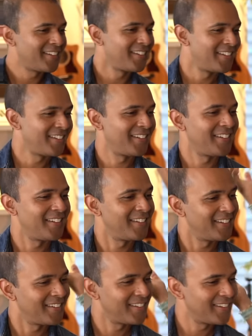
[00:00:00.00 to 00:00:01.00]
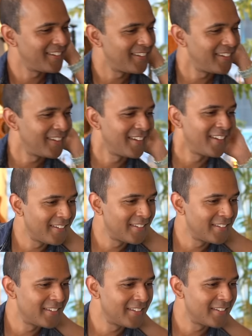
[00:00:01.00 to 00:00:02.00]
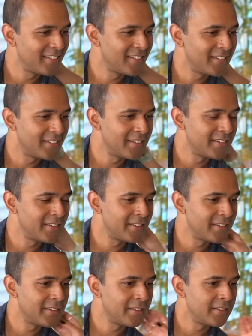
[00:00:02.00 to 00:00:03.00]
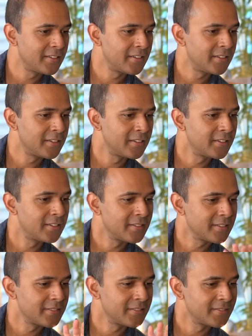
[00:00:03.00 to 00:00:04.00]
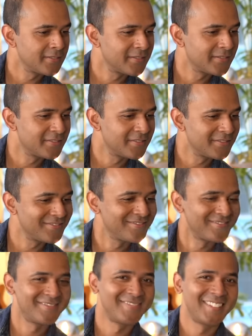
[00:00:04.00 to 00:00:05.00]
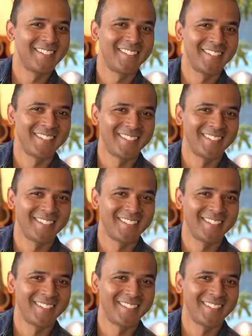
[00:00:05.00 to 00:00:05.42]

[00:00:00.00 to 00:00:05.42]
This person isn't speaking.